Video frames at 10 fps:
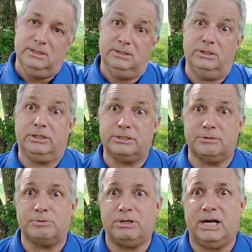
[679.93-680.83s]
You could
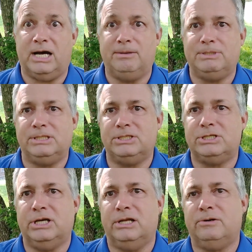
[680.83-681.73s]
subscribe to this
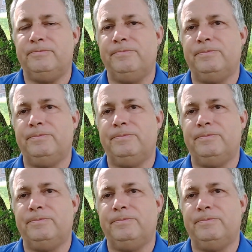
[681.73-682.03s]
channel.